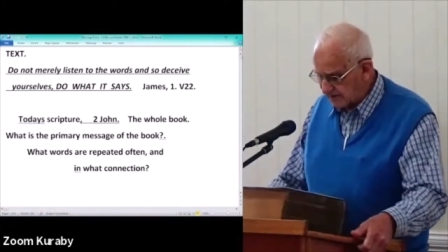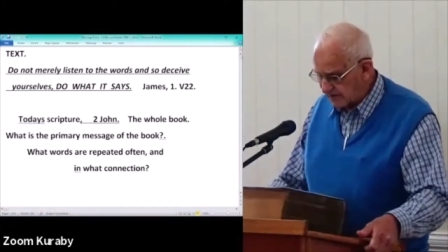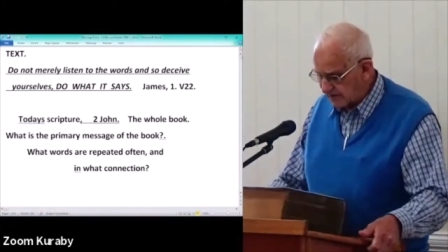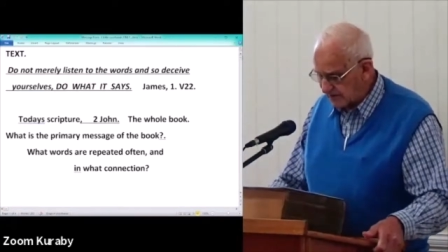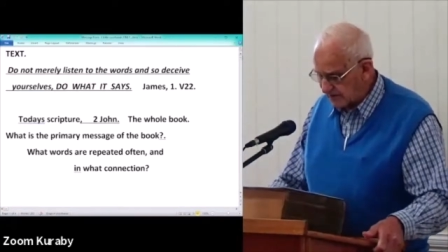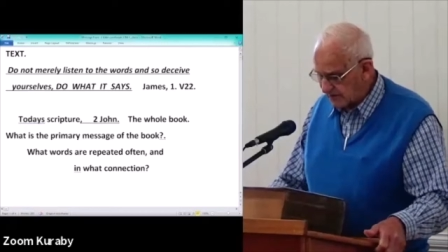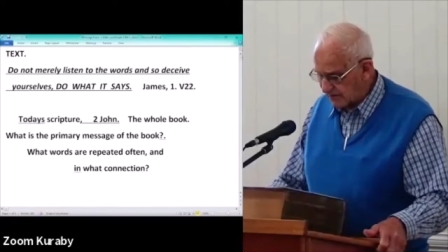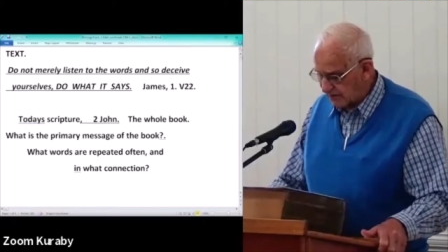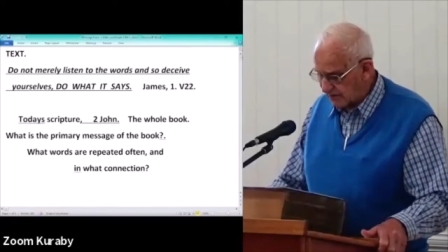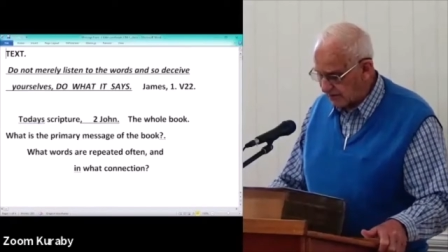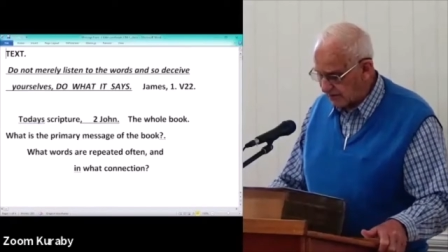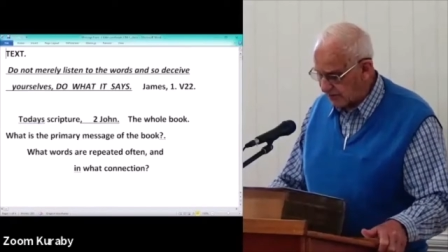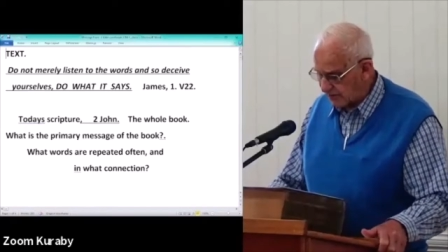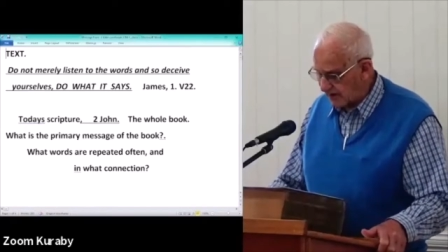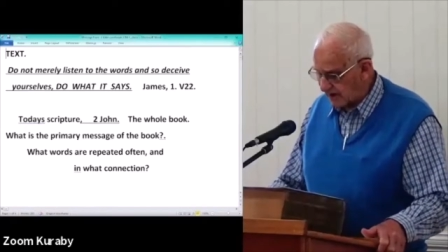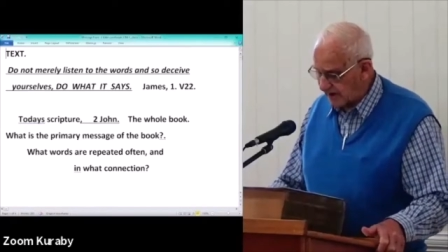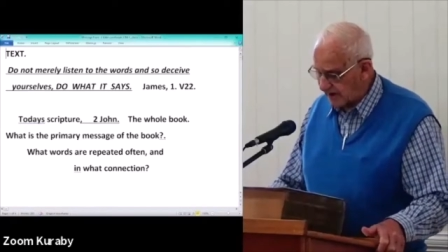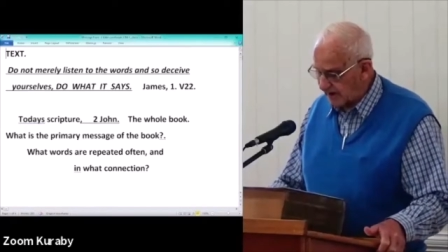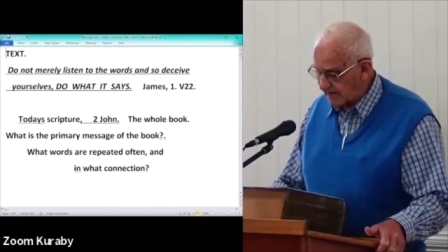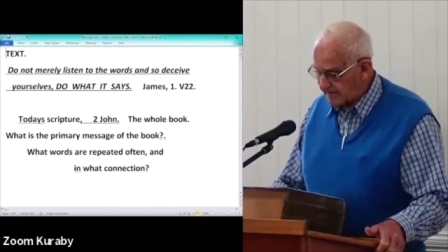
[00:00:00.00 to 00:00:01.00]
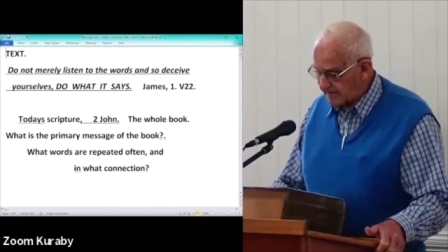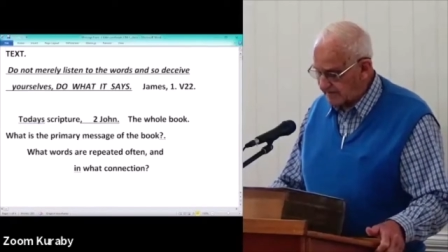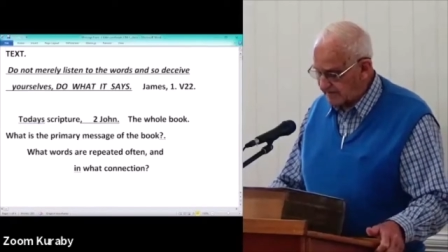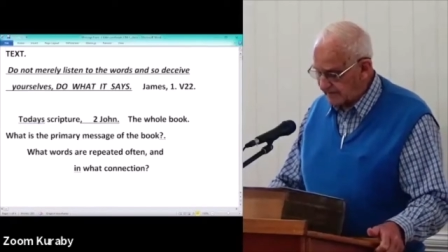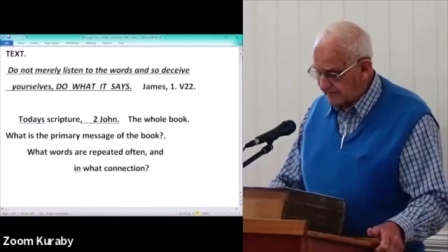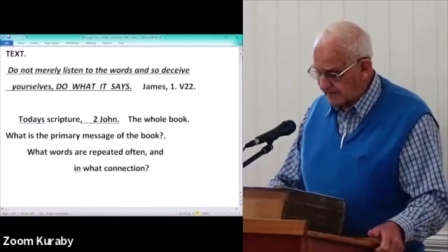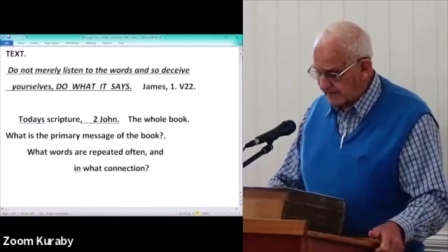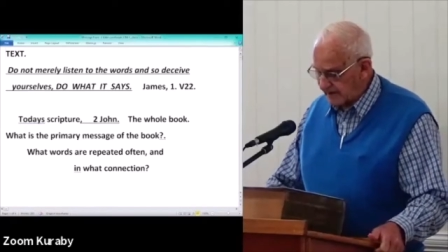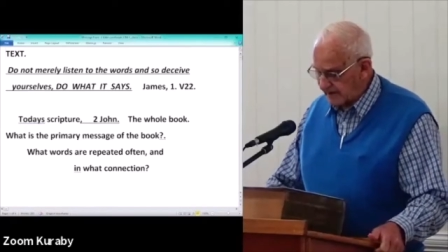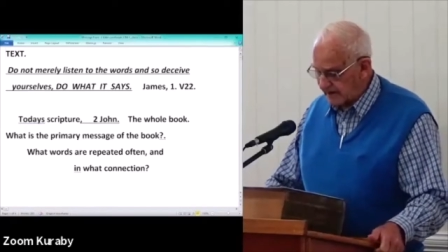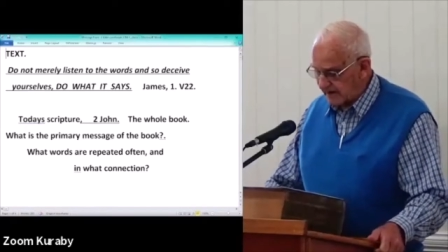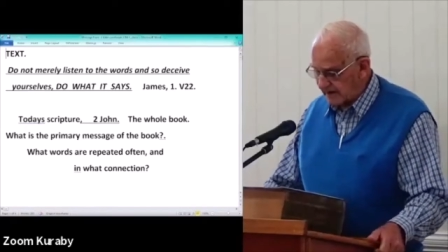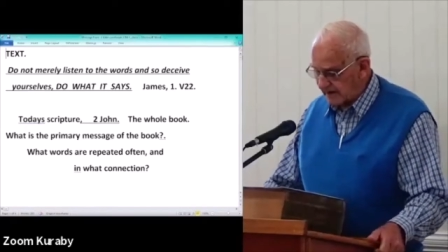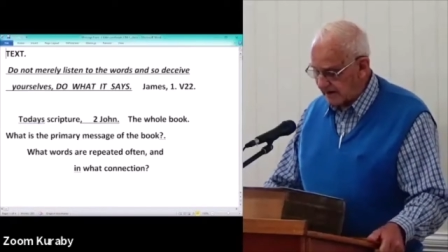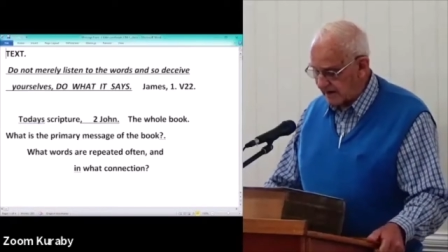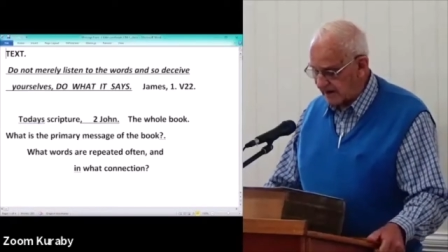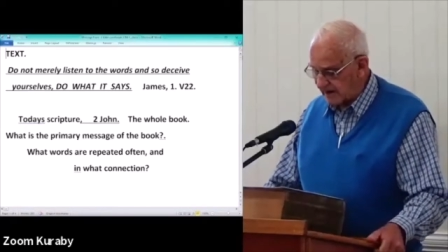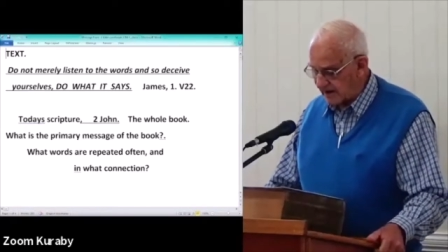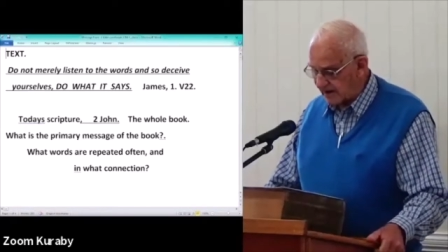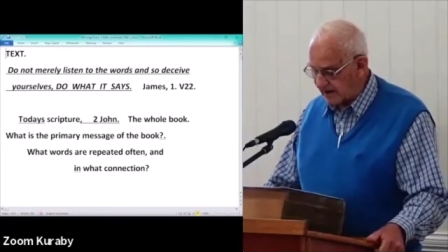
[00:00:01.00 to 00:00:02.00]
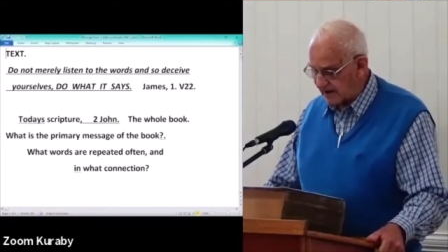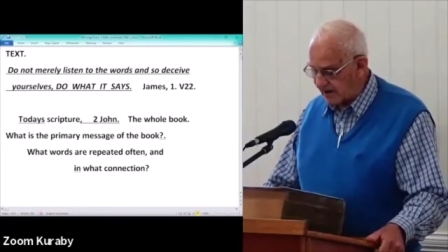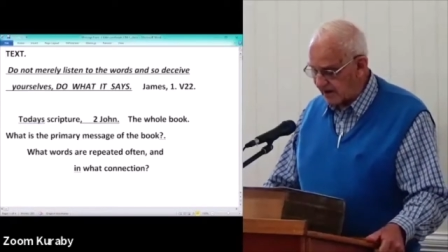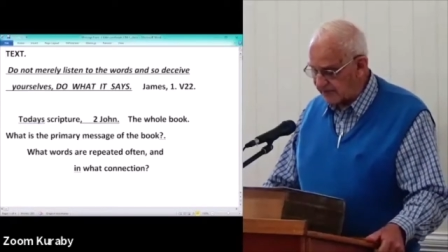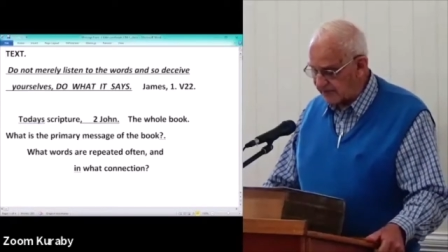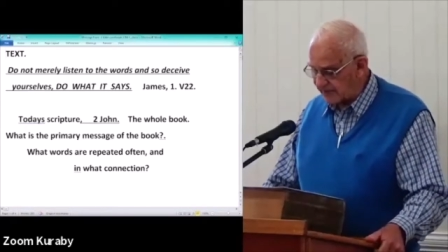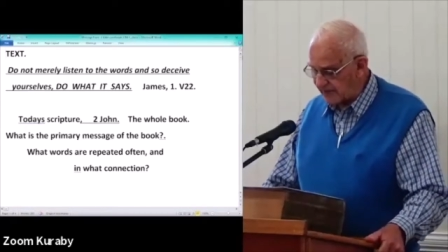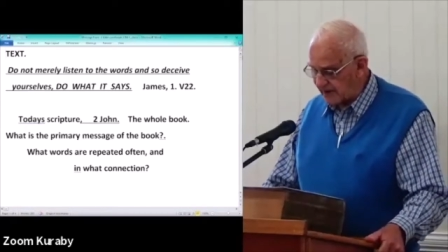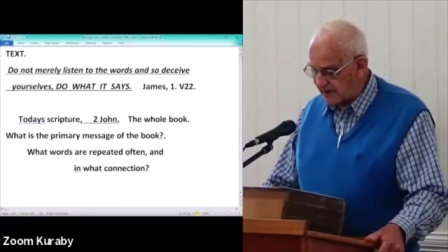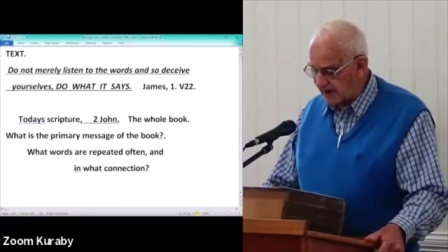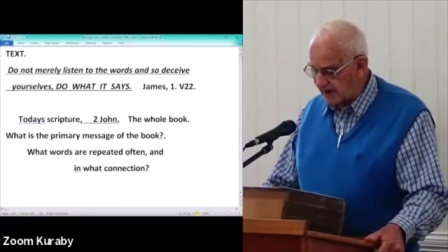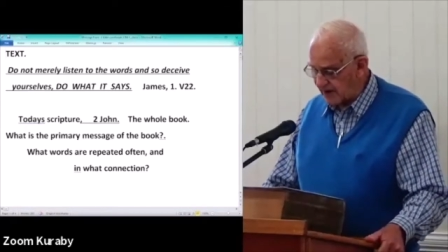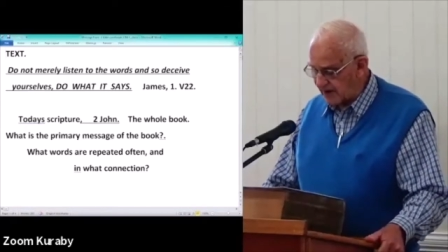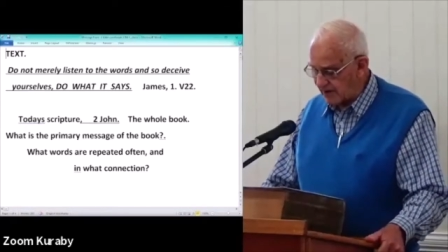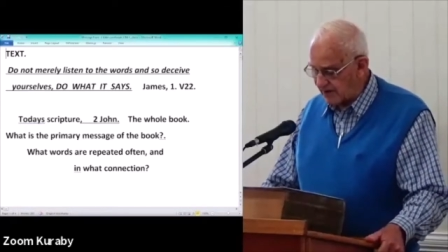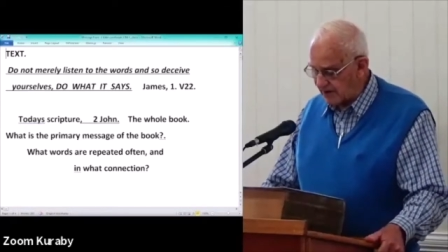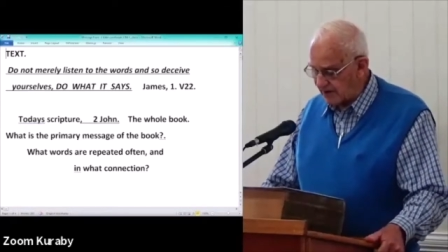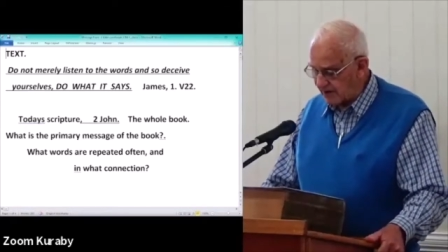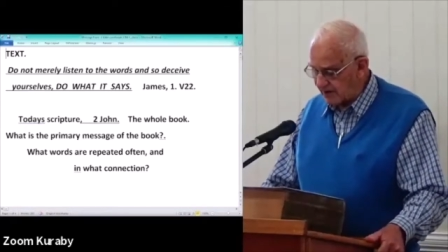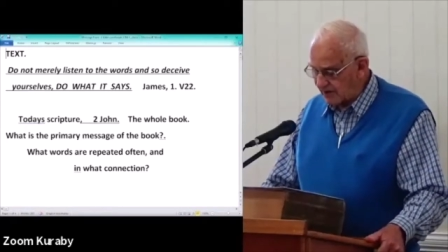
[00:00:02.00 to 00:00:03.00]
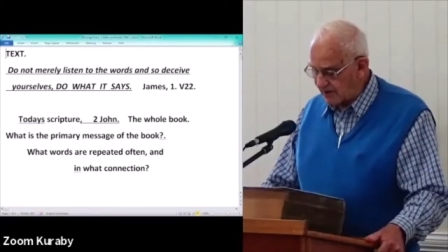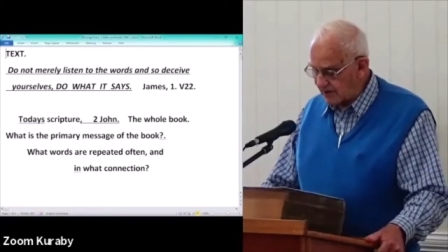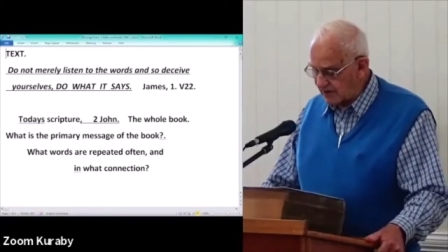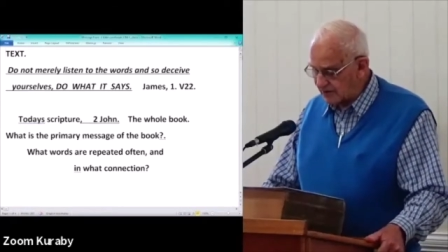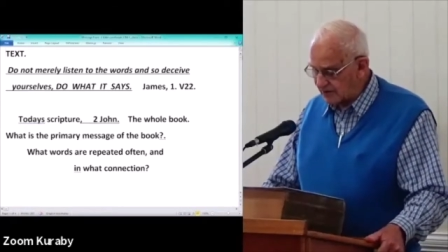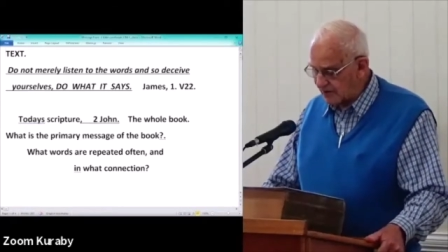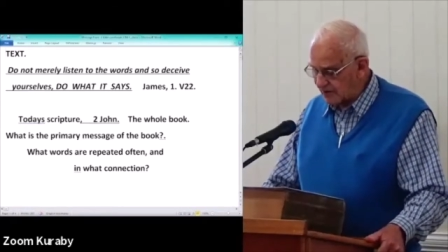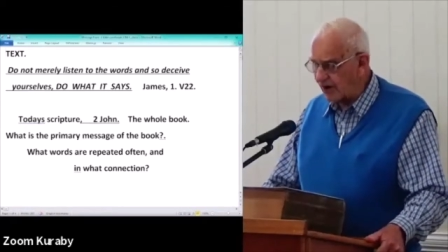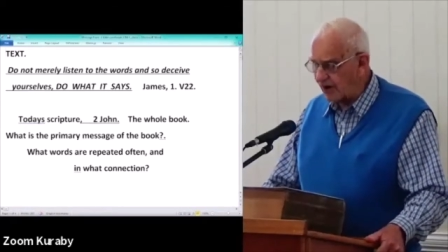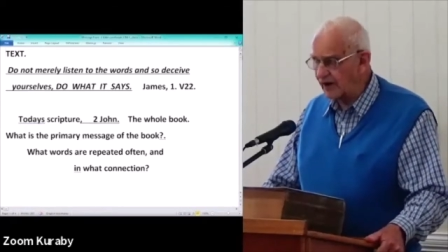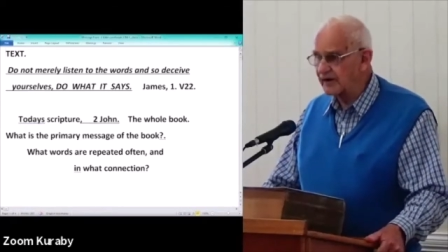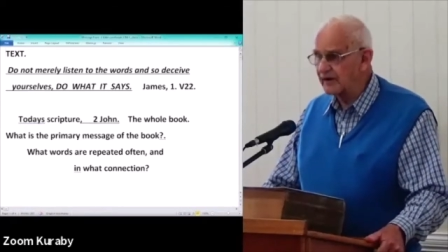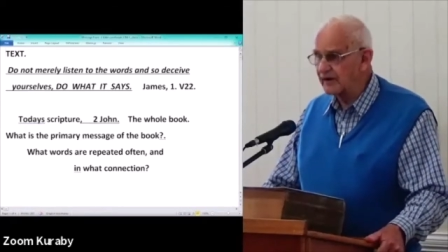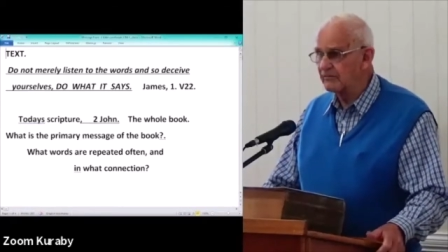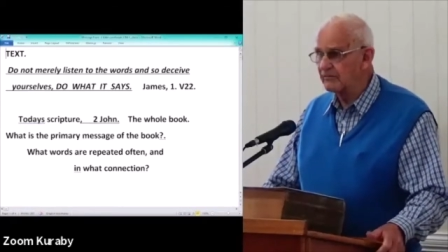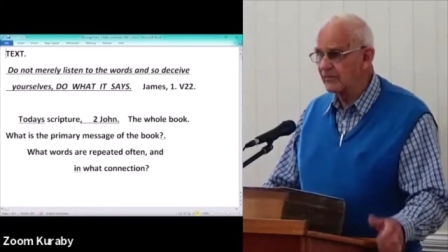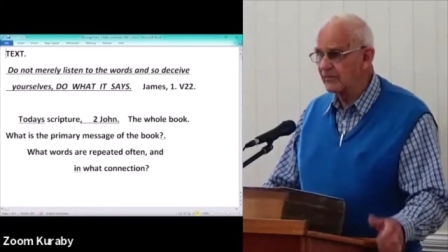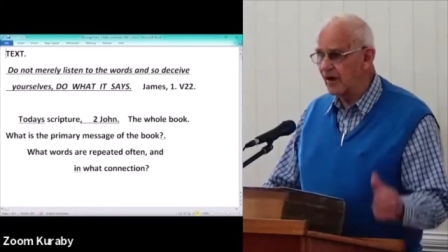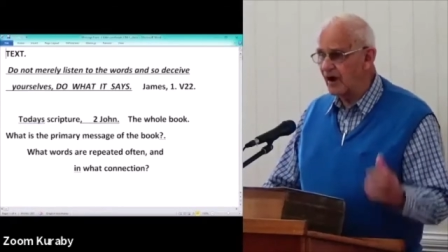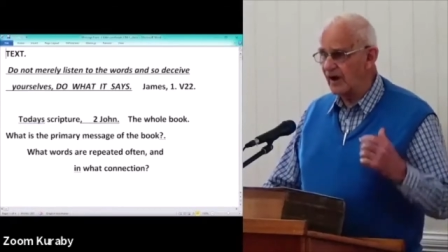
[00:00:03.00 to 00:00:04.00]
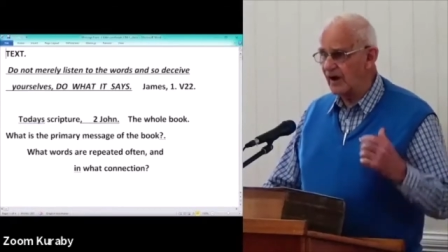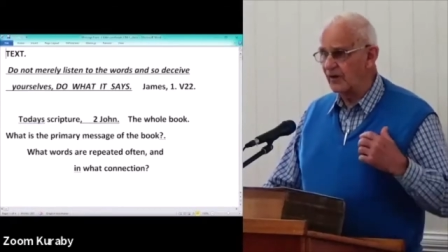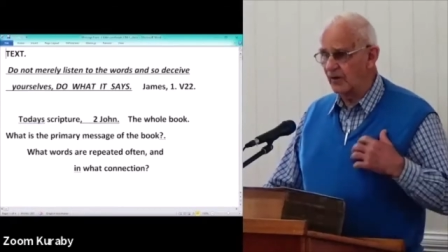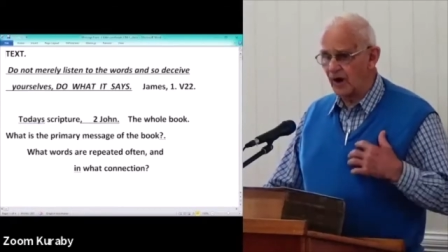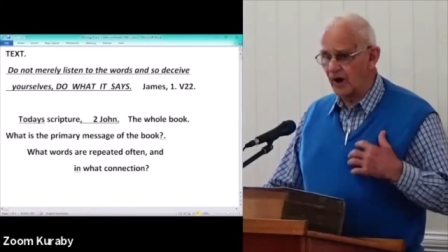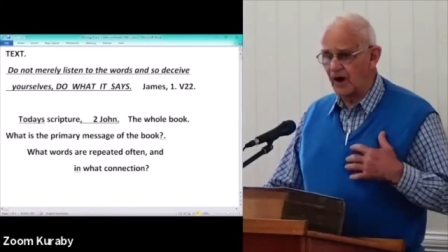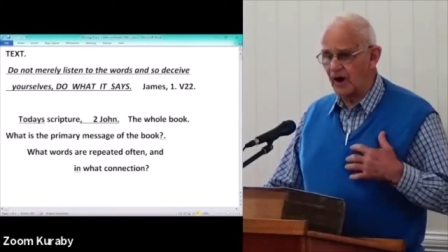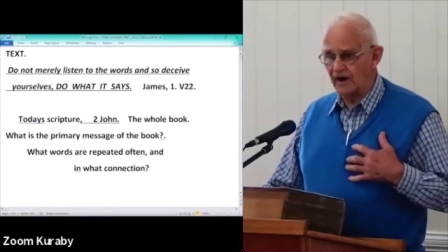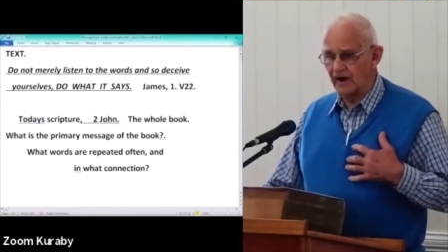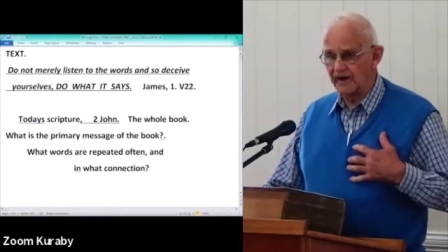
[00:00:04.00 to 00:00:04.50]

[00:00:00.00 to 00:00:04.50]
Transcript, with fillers: Or, uh, uh, I follow God my way.